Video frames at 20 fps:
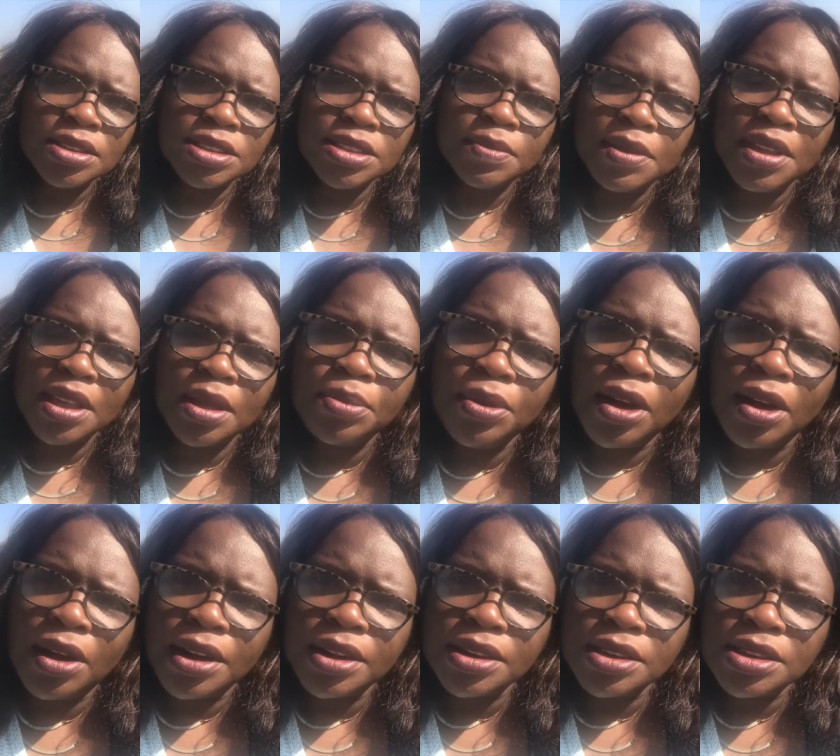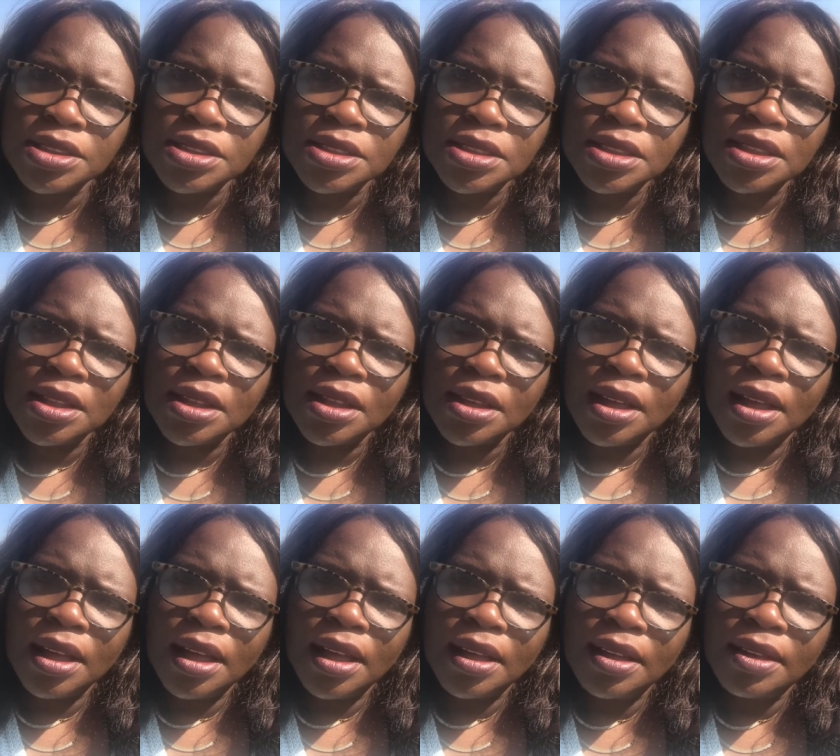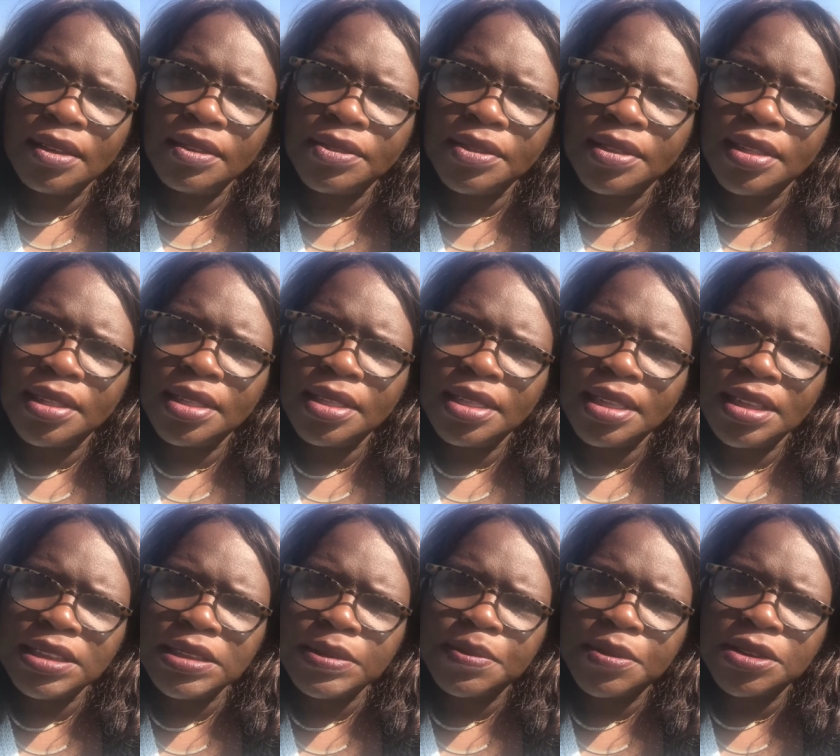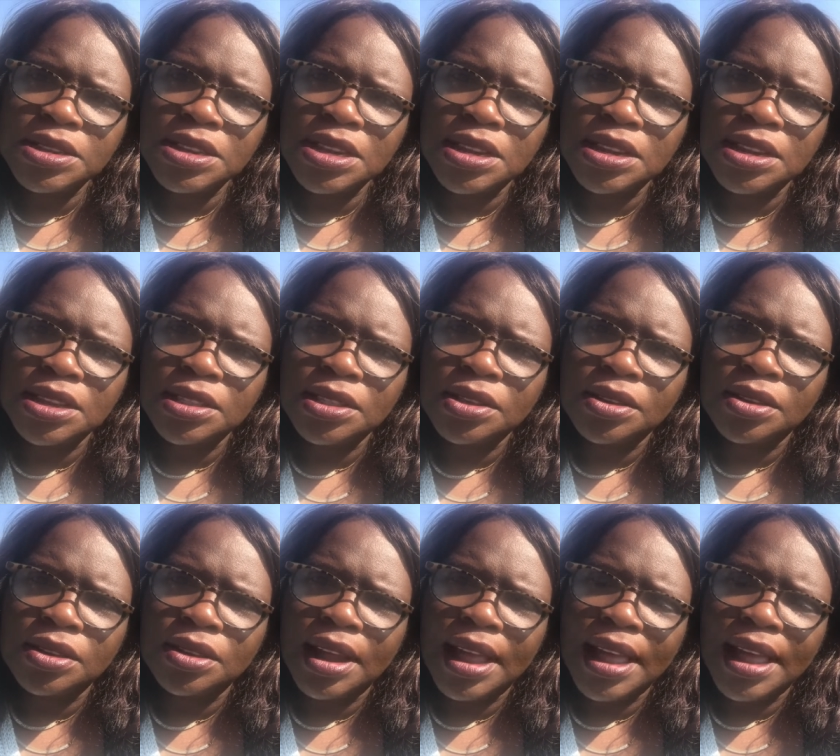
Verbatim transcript: to be a part of this particular